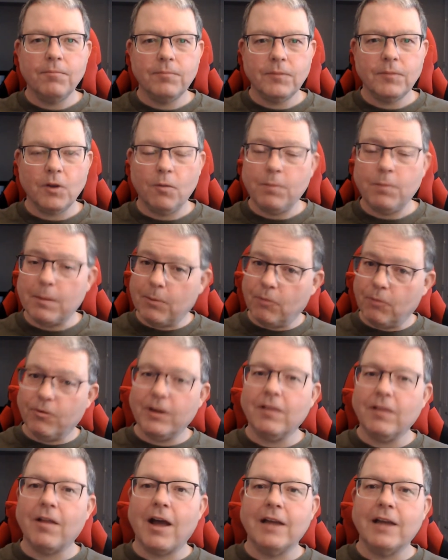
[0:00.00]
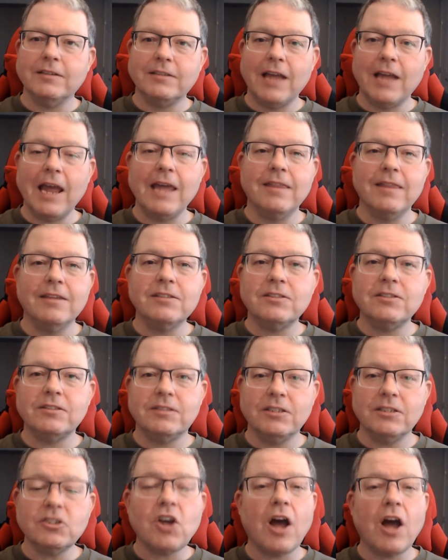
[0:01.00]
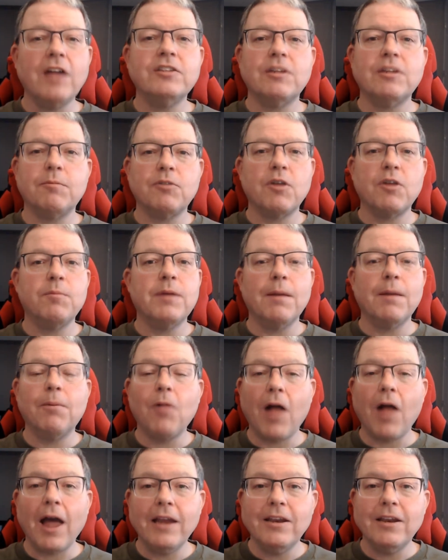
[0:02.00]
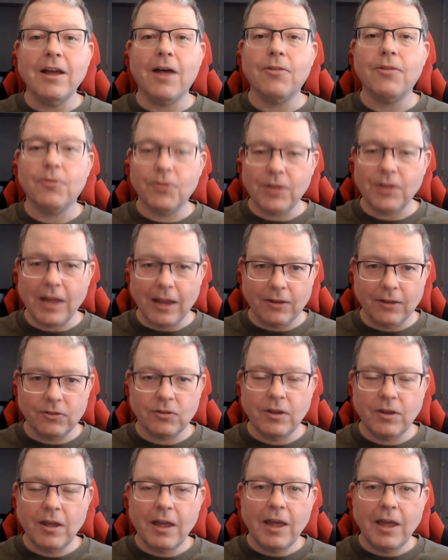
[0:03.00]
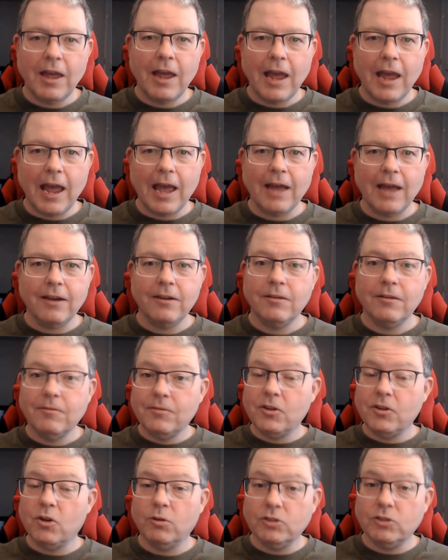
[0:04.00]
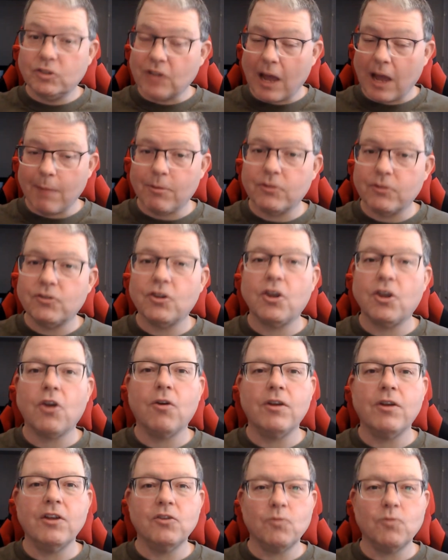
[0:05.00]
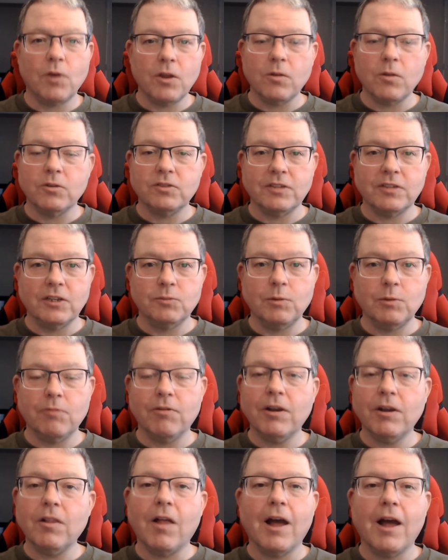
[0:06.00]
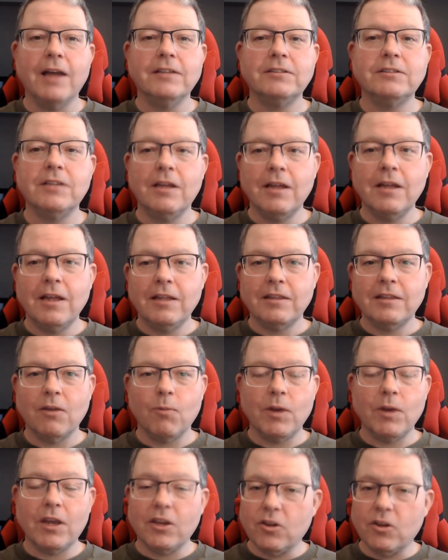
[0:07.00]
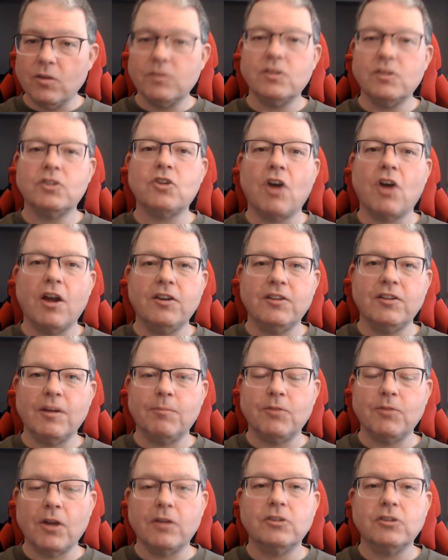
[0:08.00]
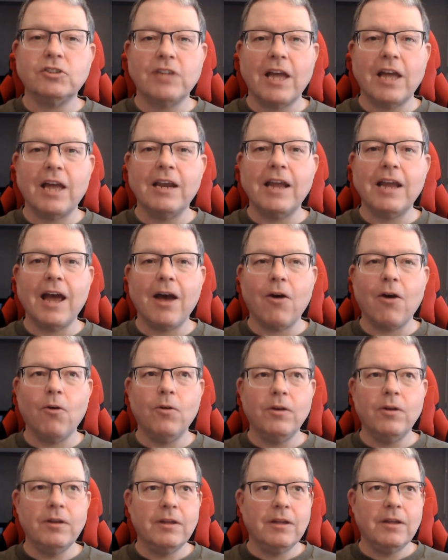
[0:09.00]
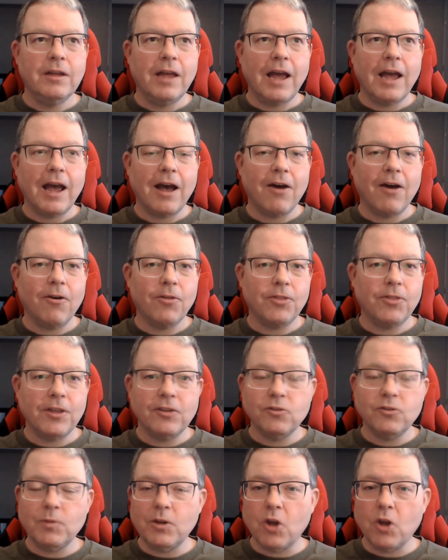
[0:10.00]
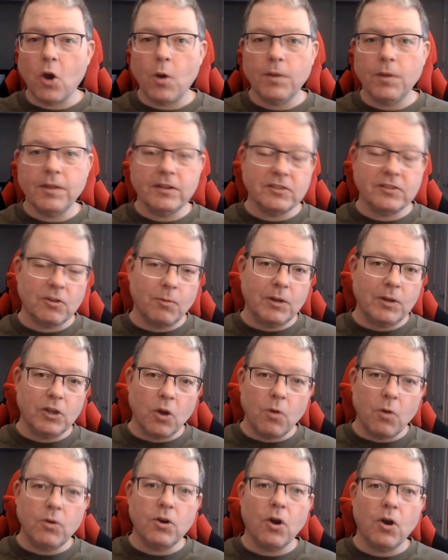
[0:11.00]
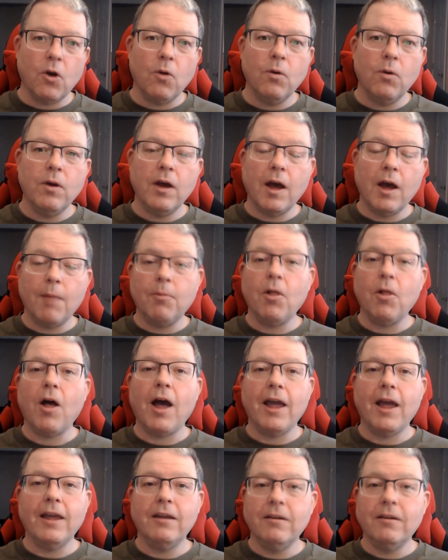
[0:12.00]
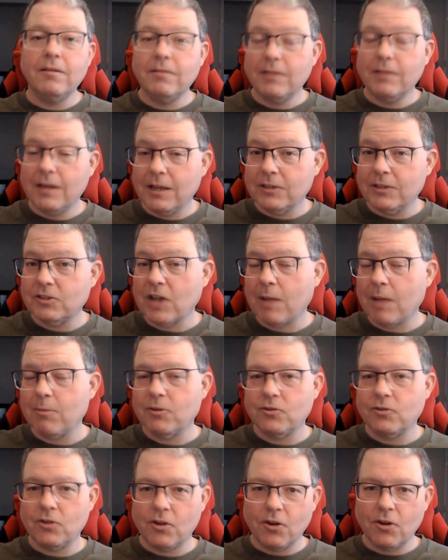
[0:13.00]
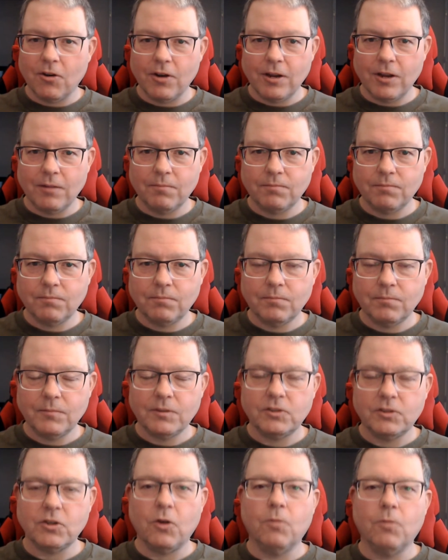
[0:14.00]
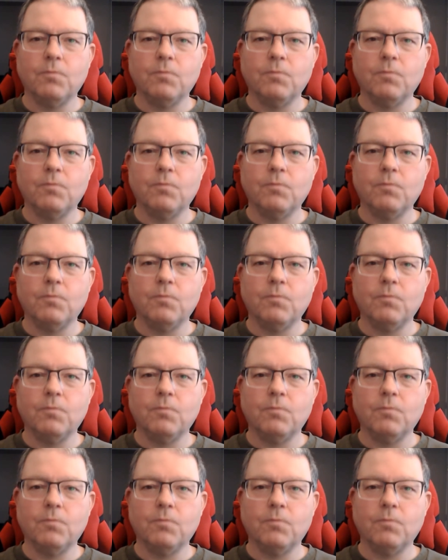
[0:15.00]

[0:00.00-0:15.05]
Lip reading: people realized, hey, this concept could be applied to other things. And, cybersecurity is one of those things. We realized that we could use this concept to understand how things we know and things that we don't know apply in cybersecurity. So